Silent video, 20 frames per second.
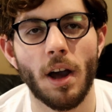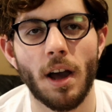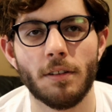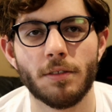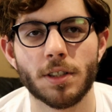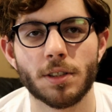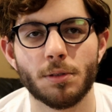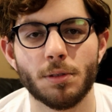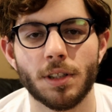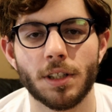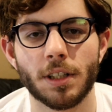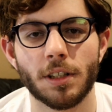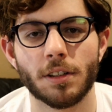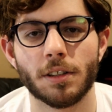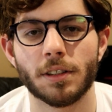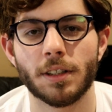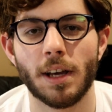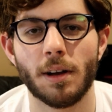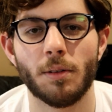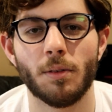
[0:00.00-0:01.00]
I have a student
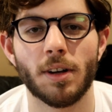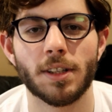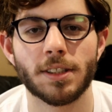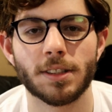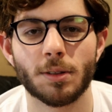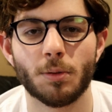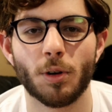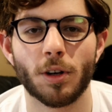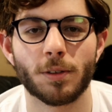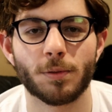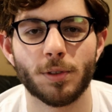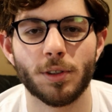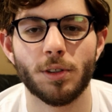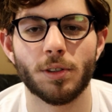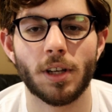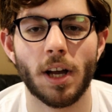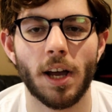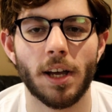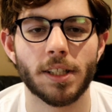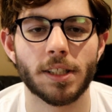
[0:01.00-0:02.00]
here that wants to work for
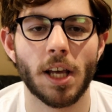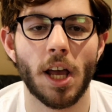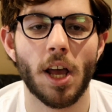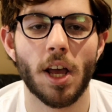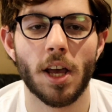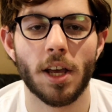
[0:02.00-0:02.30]
you guys.